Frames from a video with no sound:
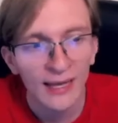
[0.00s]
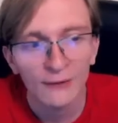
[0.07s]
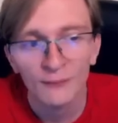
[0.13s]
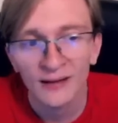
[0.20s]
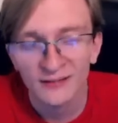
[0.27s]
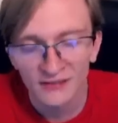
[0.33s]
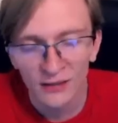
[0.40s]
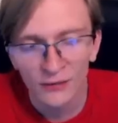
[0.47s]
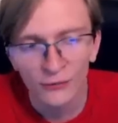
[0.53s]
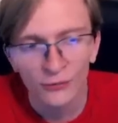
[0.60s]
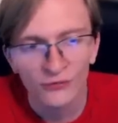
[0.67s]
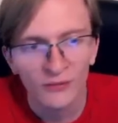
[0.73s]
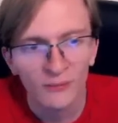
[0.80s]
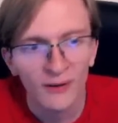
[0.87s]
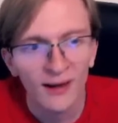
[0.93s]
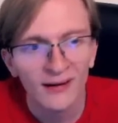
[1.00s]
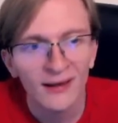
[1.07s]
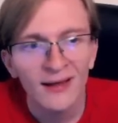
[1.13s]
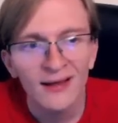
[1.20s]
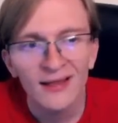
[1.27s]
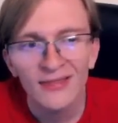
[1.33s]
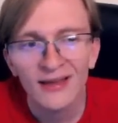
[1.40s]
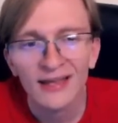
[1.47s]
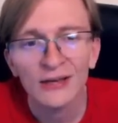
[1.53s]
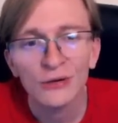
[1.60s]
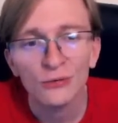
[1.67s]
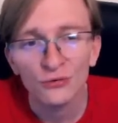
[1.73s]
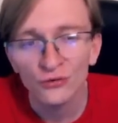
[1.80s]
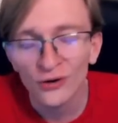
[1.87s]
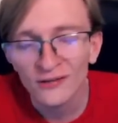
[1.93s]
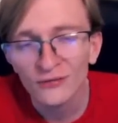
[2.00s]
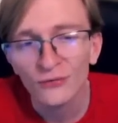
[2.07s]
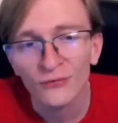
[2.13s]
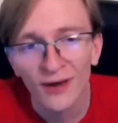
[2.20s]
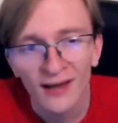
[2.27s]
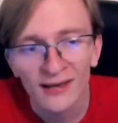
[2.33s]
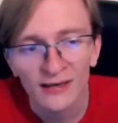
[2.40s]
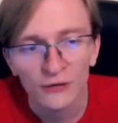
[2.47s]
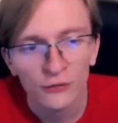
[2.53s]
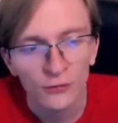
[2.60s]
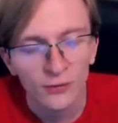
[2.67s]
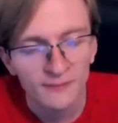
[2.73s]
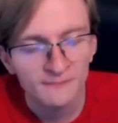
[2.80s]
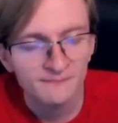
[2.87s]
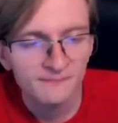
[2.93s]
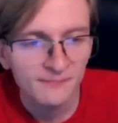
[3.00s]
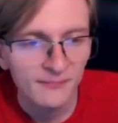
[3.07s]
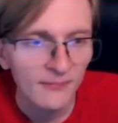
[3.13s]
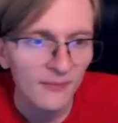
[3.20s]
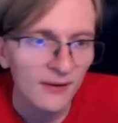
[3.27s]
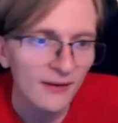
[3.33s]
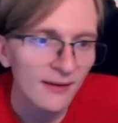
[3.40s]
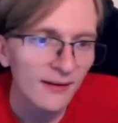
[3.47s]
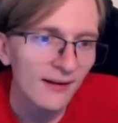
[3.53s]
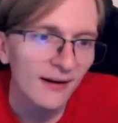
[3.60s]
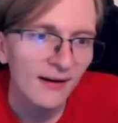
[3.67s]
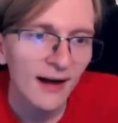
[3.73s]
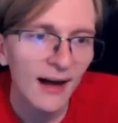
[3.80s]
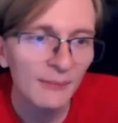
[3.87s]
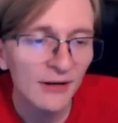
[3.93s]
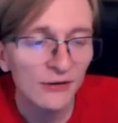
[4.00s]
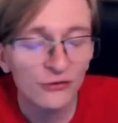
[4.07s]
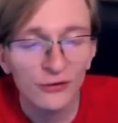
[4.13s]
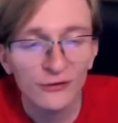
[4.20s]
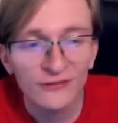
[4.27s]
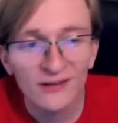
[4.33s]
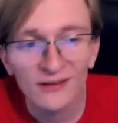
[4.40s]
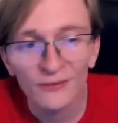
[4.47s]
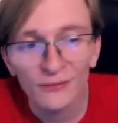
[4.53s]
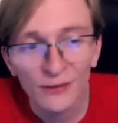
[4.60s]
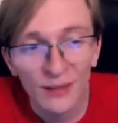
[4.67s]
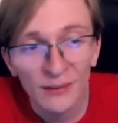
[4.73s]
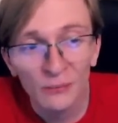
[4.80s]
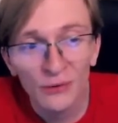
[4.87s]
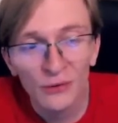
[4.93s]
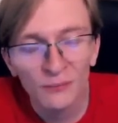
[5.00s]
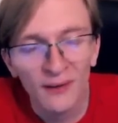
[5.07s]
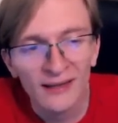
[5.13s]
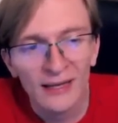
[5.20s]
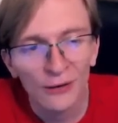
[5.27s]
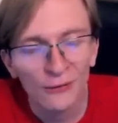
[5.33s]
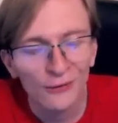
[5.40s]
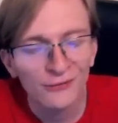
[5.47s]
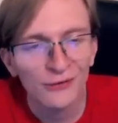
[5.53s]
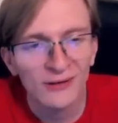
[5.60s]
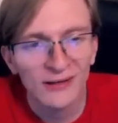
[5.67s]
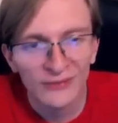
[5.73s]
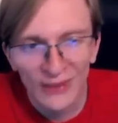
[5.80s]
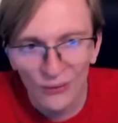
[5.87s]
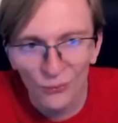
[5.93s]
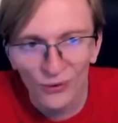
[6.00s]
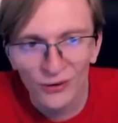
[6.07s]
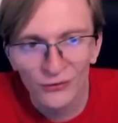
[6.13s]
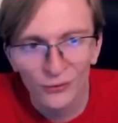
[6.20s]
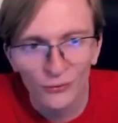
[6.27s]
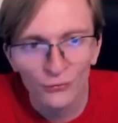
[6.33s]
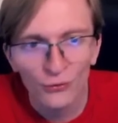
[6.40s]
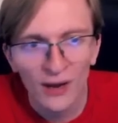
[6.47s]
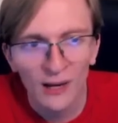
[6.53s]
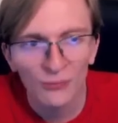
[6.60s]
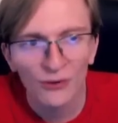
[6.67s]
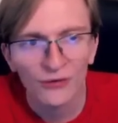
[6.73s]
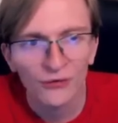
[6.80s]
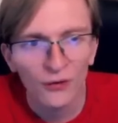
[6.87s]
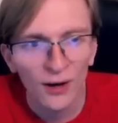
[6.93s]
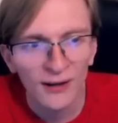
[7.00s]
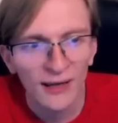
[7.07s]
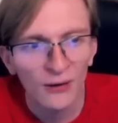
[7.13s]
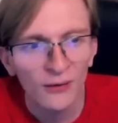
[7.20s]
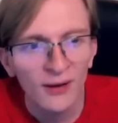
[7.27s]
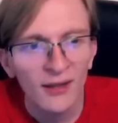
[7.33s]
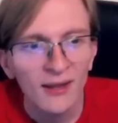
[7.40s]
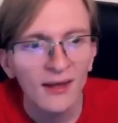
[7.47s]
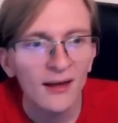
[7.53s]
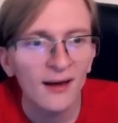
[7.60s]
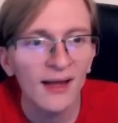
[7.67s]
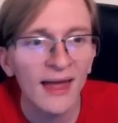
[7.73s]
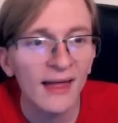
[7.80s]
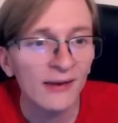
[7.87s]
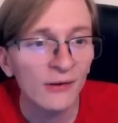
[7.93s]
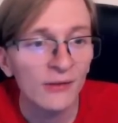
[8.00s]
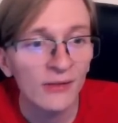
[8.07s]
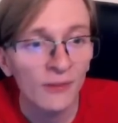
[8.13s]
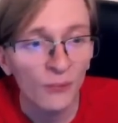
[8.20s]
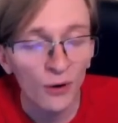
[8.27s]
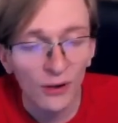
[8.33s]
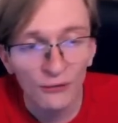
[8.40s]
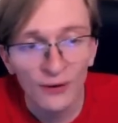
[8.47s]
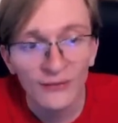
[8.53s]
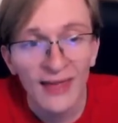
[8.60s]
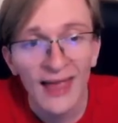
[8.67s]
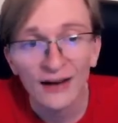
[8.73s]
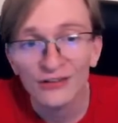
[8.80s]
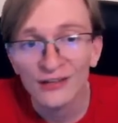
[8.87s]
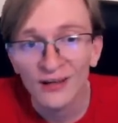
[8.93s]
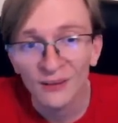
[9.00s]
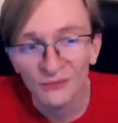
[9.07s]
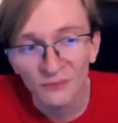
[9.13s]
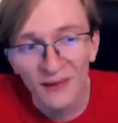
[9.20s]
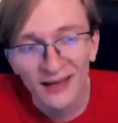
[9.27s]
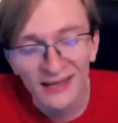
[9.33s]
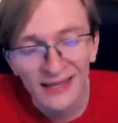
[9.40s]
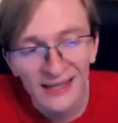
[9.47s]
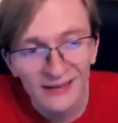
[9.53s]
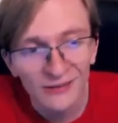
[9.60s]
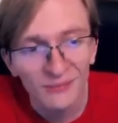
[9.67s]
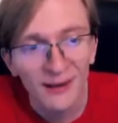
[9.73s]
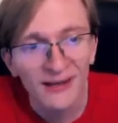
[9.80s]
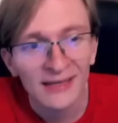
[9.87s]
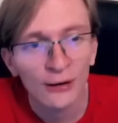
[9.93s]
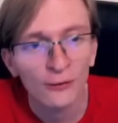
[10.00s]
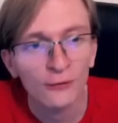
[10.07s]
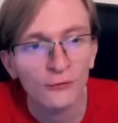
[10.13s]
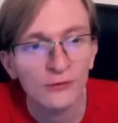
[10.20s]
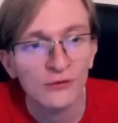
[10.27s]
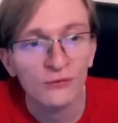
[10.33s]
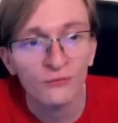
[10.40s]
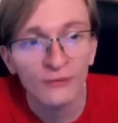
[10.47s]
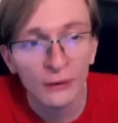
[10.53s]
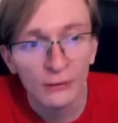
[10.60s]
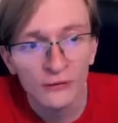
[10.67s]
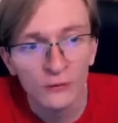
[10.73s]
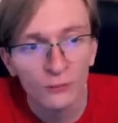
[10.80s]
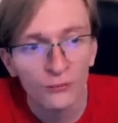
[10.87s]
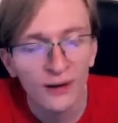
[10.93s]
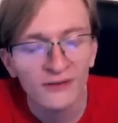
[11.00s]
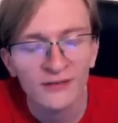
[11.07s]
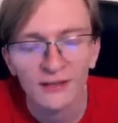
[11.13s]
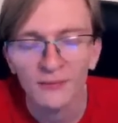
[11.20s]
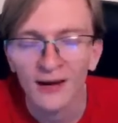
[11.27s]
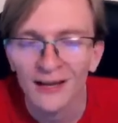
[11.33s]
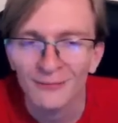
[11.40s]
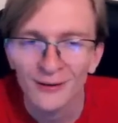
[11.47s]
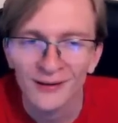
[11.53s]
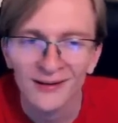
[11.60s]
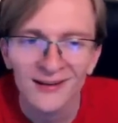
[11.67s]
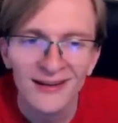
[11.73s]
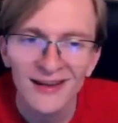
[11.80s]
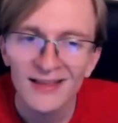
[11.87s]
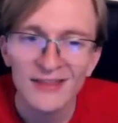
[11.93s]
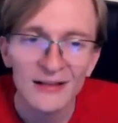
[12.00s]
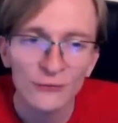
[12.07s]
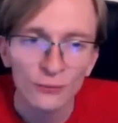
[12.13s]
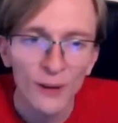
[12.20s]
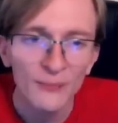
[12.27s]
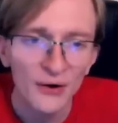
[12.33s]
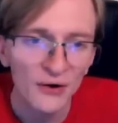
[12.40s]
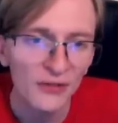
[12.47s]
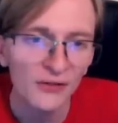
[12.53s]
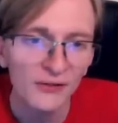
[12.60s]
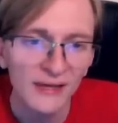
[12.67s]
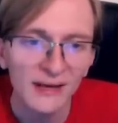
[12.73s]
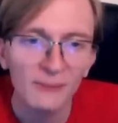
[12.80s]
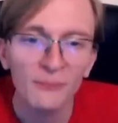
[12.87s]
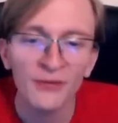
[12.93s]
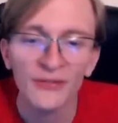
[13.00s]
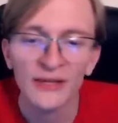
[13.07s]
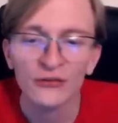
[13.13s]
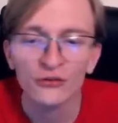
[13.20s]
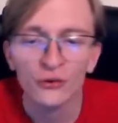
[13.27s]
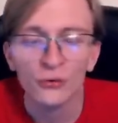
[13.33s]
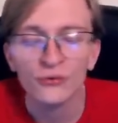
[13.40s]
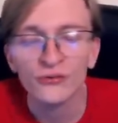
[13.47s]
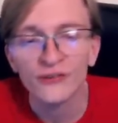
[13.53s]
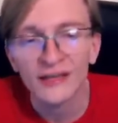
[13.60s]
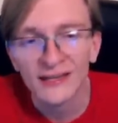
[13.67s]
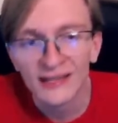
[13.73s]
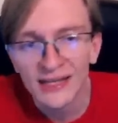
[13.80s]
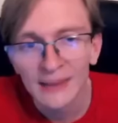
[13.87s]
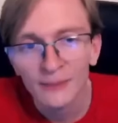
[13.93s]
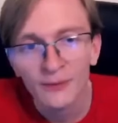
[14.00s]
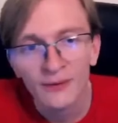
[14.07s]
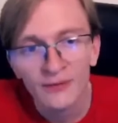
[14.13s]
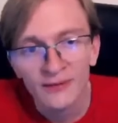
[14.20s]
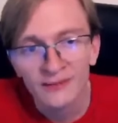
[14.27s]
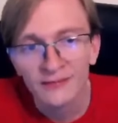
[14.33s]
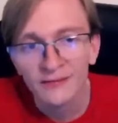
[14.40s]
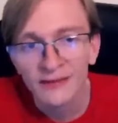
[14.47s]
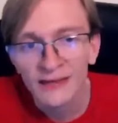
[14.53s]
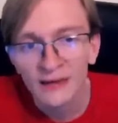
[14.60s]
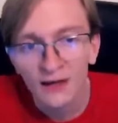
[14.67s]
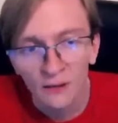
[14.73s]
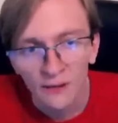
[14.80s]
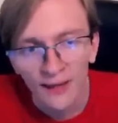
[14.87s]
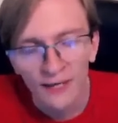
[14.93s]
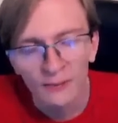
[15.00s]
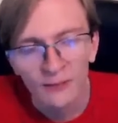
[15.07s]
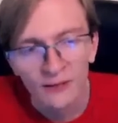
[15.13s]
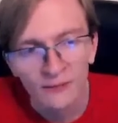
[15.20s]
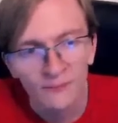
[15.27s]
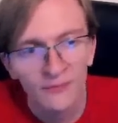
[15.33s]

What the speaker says: my Skeledirge in the back that can do just fine into it. I'm going to choose to come in with my Gyarados here to get that one-turn Dragon Breath knockout, and the Poliwrath actually comes back into my Gyarados, which is very surprising in my opinion. They swapped out of the lead, but they choose to keep this lead alignment.